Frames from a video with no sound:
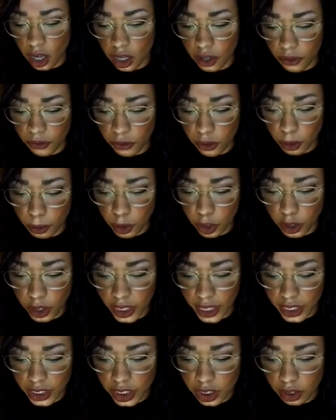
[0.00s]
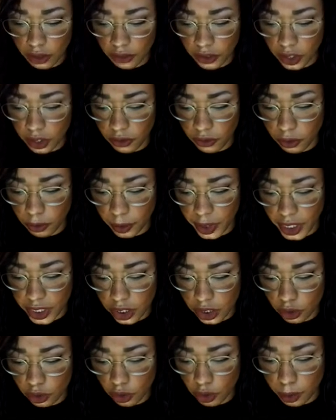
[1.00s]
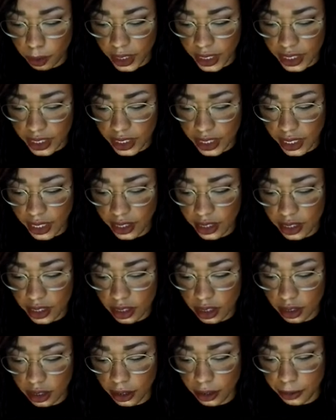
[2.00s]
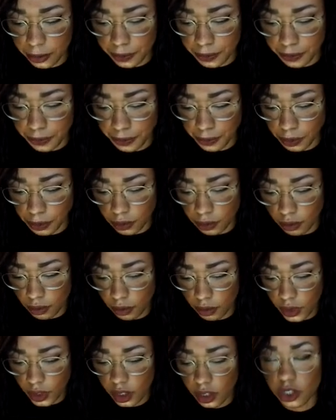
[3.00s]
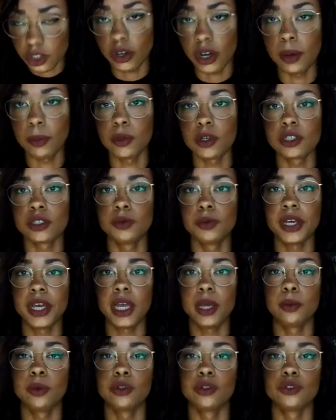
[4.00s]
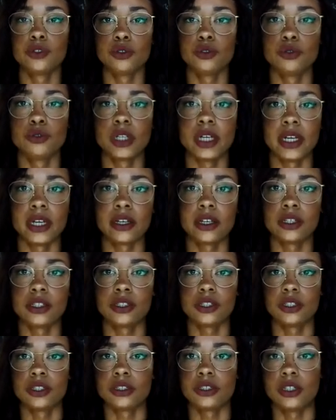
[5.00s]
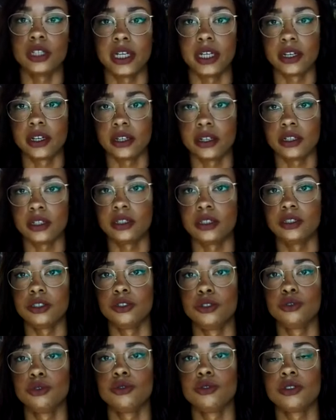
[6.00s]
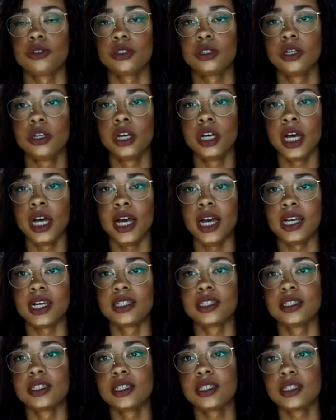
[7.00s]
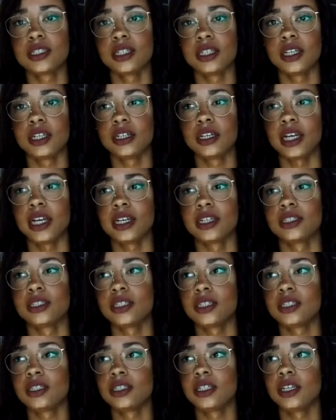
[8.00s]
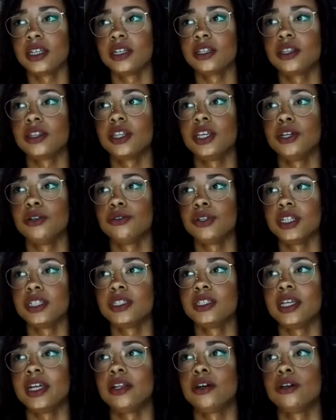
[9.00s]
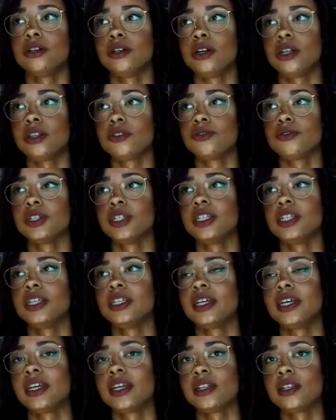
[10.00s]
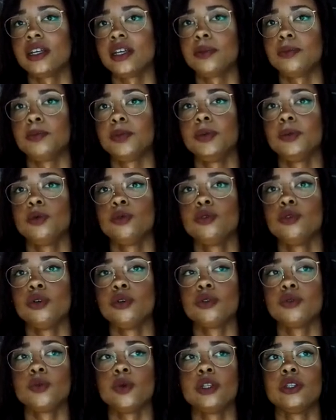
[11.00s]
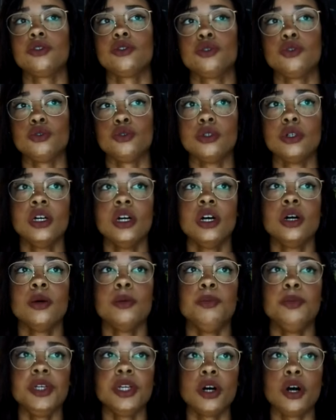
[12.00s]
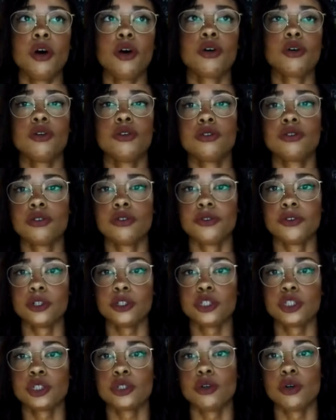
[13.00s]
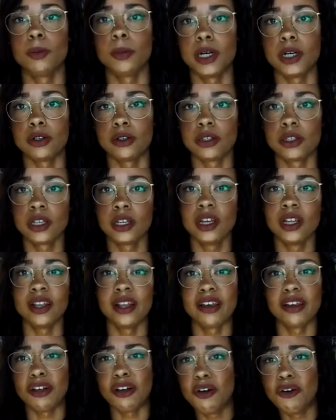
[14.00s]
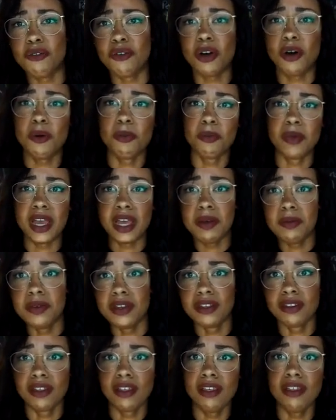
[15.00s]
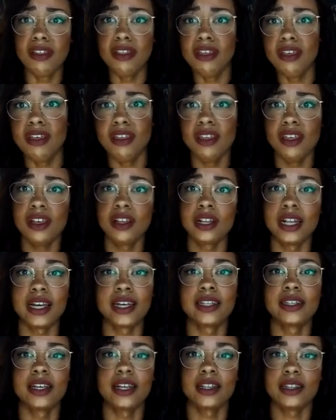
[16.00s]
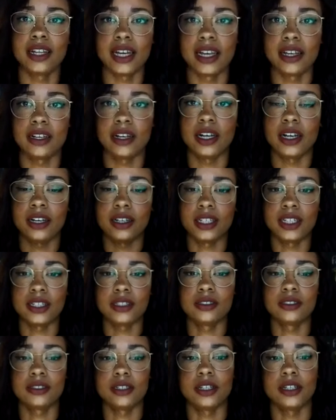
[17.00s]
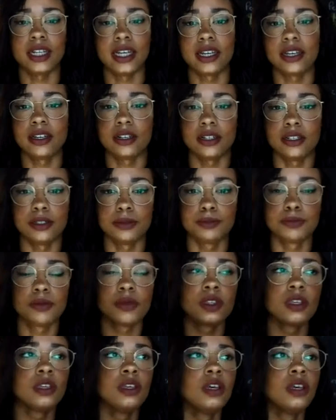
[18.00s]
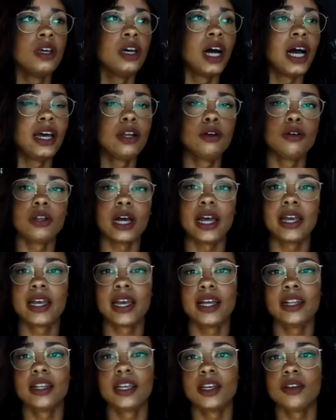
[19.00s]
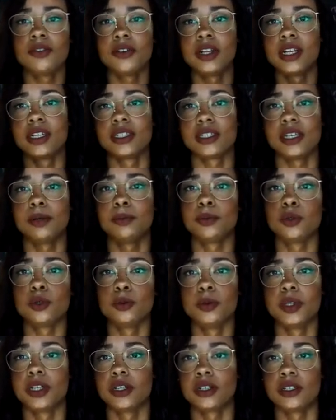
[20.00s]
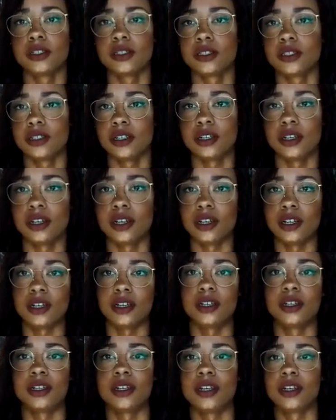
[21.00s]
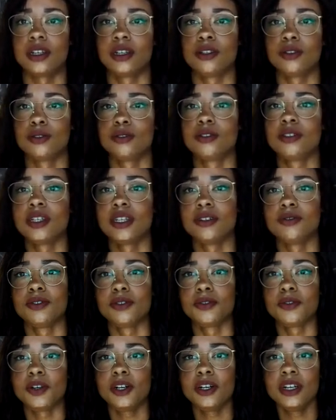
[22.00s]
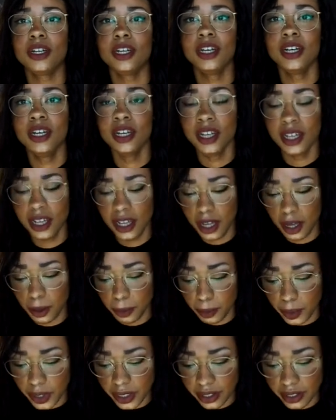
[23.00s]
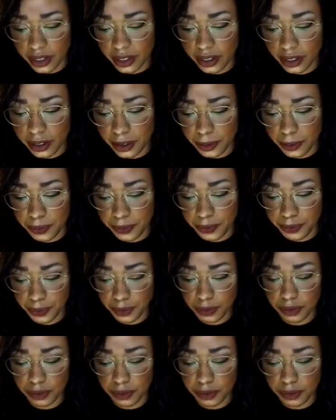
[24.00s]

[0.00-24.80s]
from a collection of information to applied science um, so i must be able to like just like use existing existing theories that are not really like that people don't want to be all controversial about like oh well maybe uh, like that like like um, I don't I can't give an example because uh, I don't give a fuck but um,